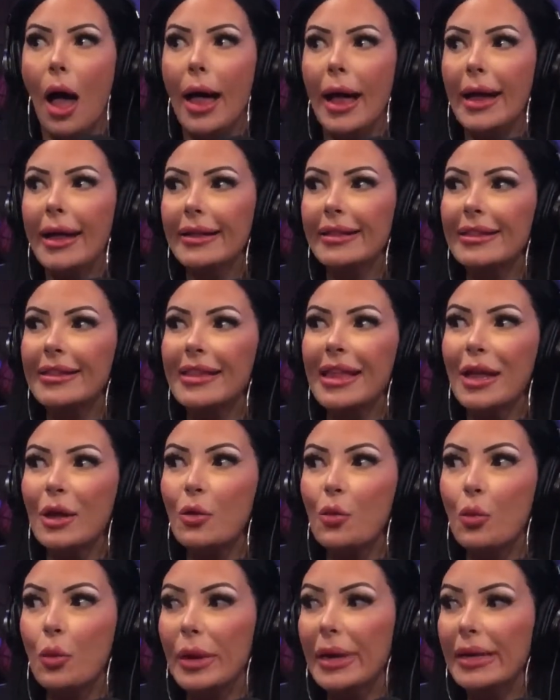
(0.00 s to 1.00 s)
It's
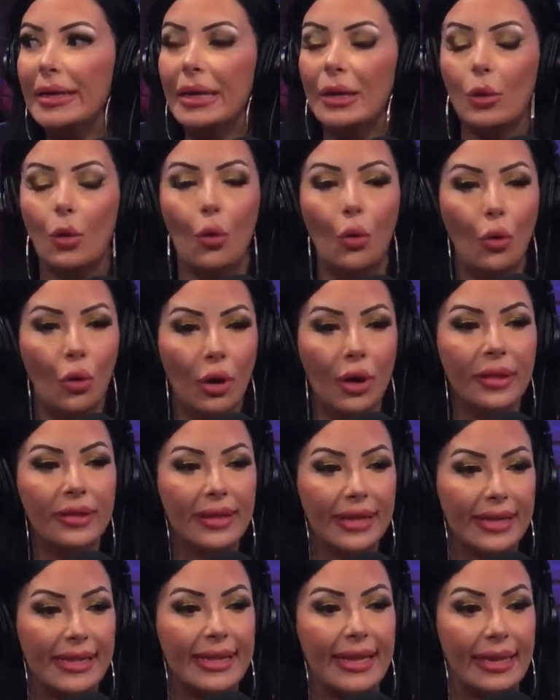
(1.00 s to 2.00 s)
like we did all
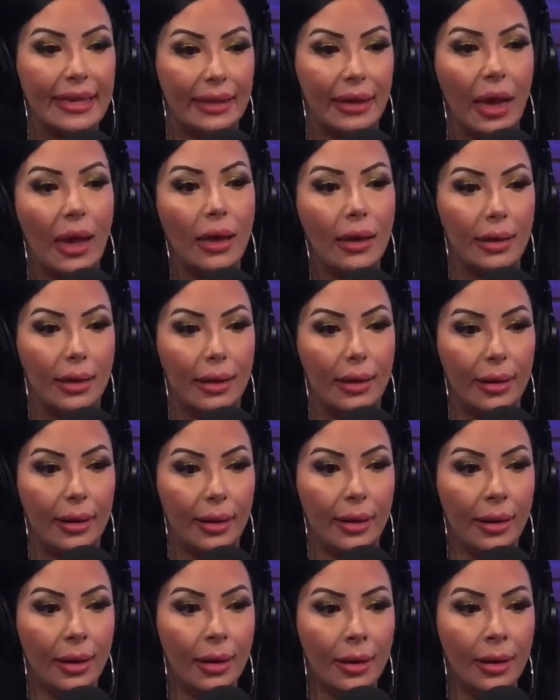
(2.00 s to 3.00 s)
this to get
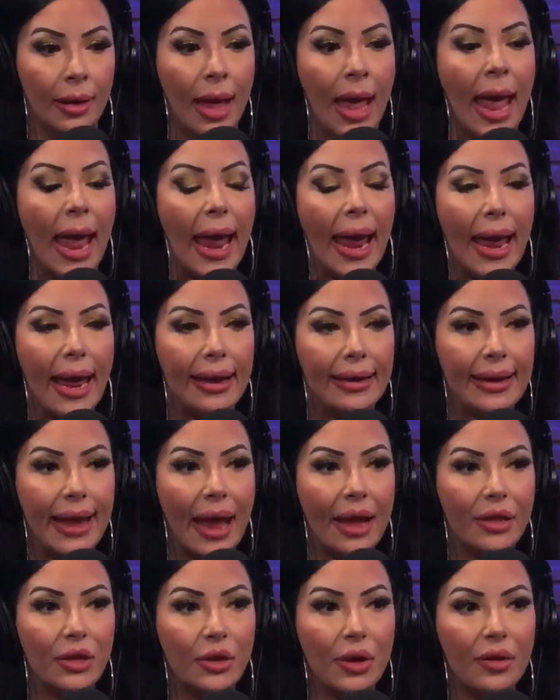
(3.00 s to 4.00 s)
here, and
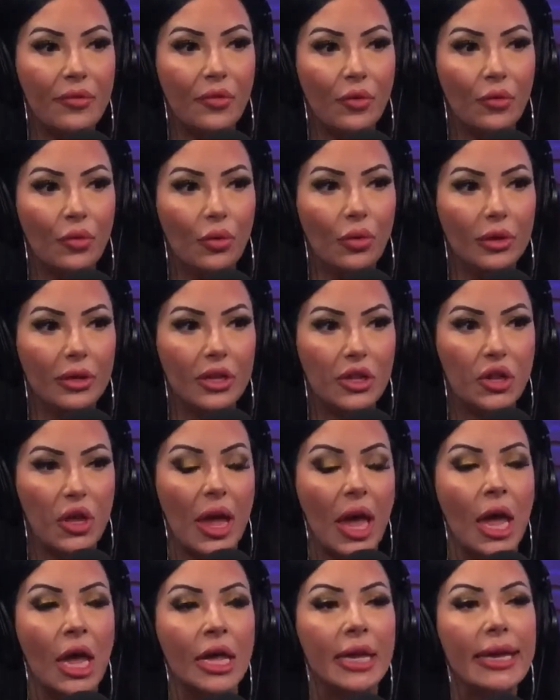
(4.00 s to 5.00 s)
now you have
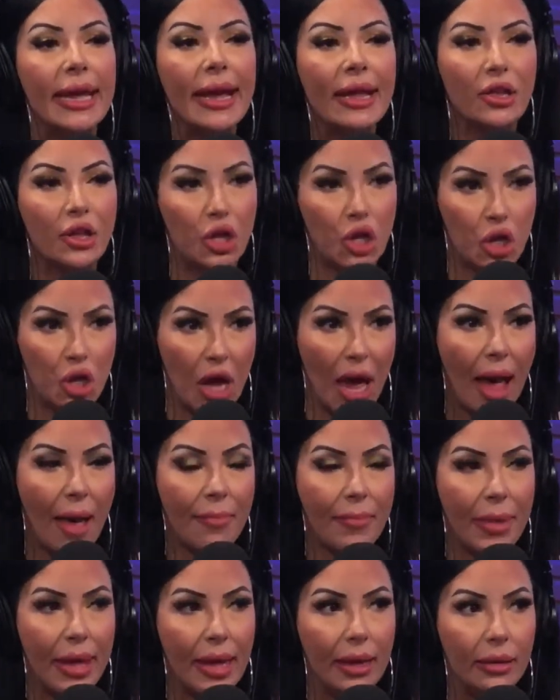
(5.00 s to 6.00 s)
Aroldis. He had
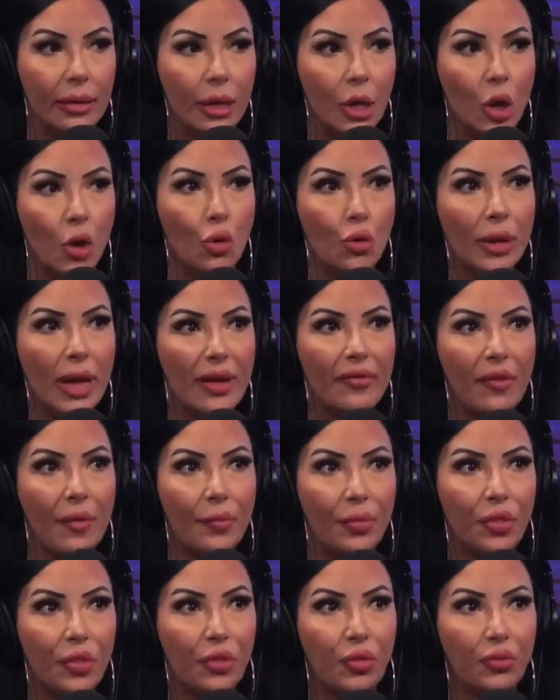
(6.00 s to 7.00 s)
Chapman, who gave
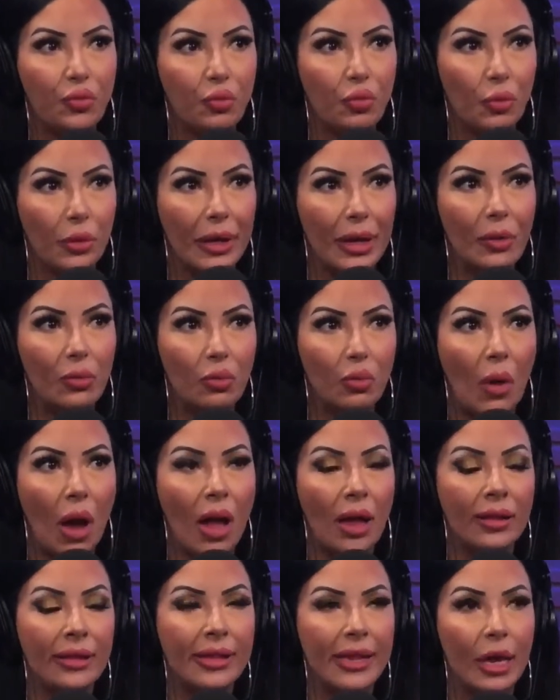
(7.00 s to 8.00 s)
up 3
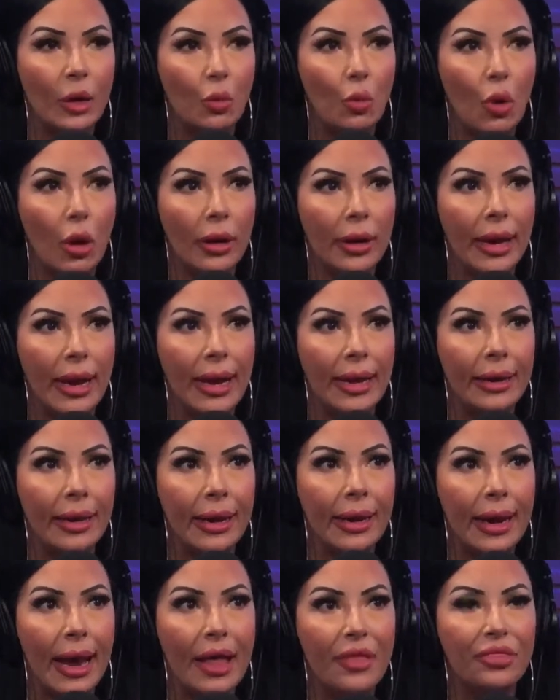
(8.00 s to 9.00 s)
runs in 1
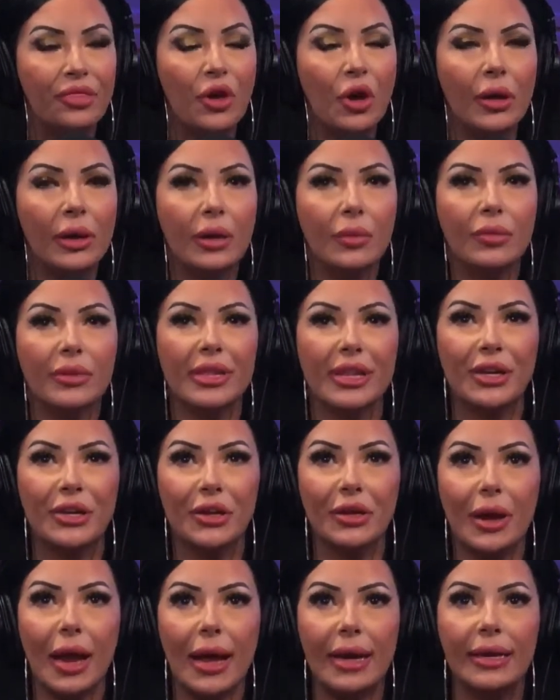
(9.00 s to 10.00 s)
inning and thought it was a
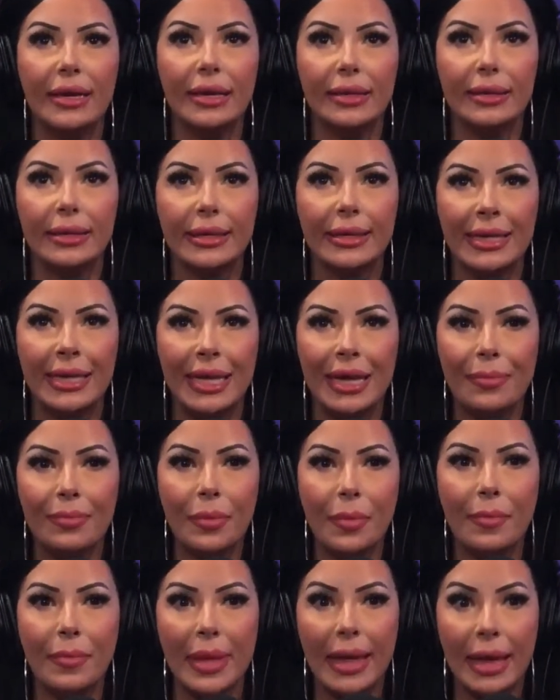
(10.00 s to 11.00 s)
good idea to keep
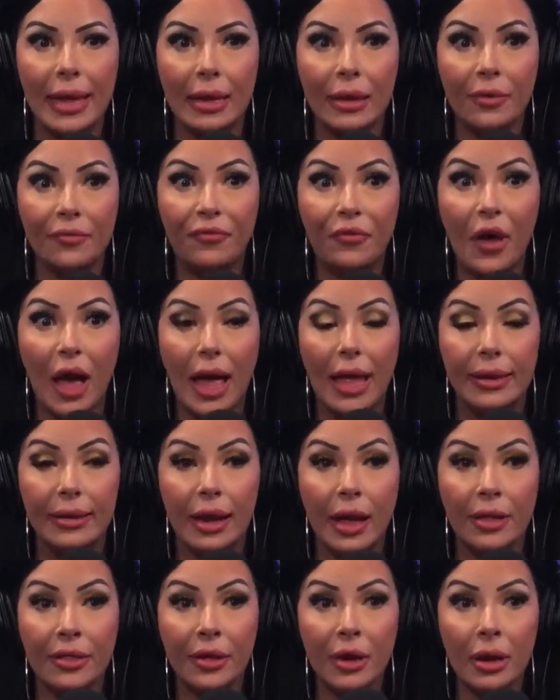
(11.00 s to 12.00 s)
him in for
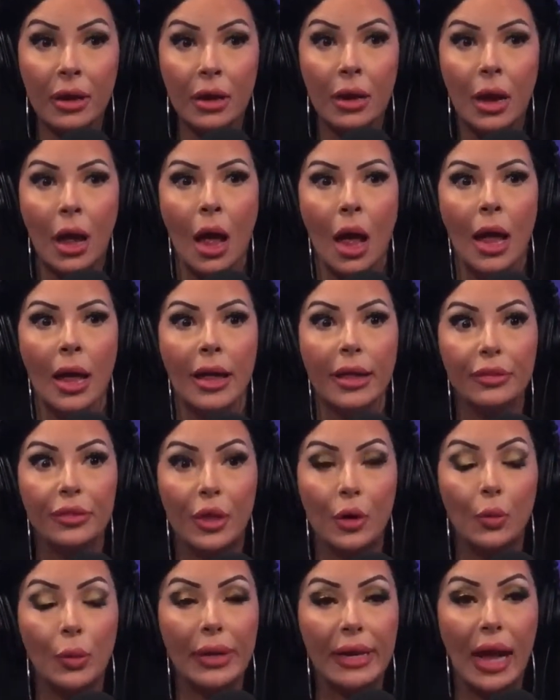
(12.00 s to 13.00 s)
another.
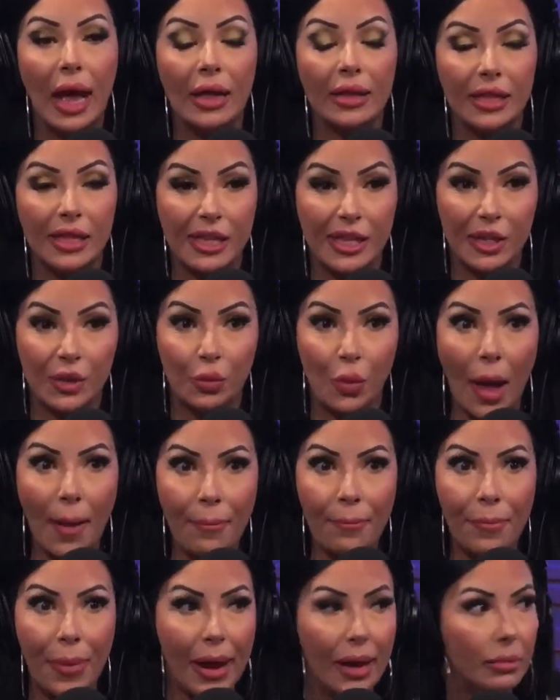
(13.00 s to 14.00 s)
Then we got
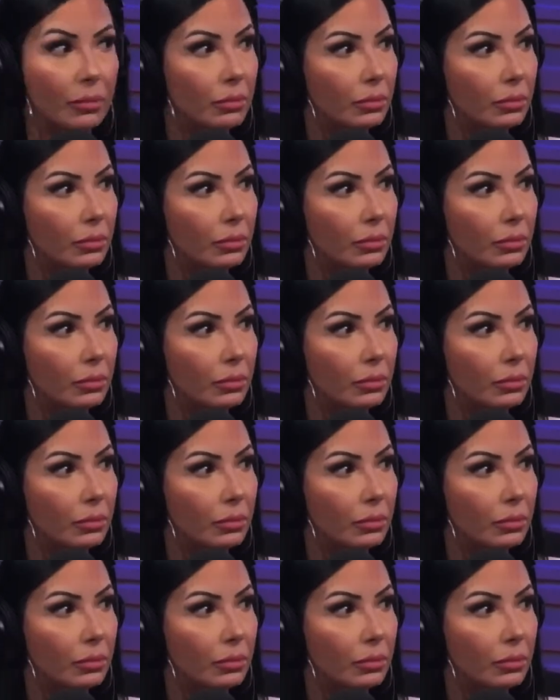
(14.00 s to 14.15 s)
swept by...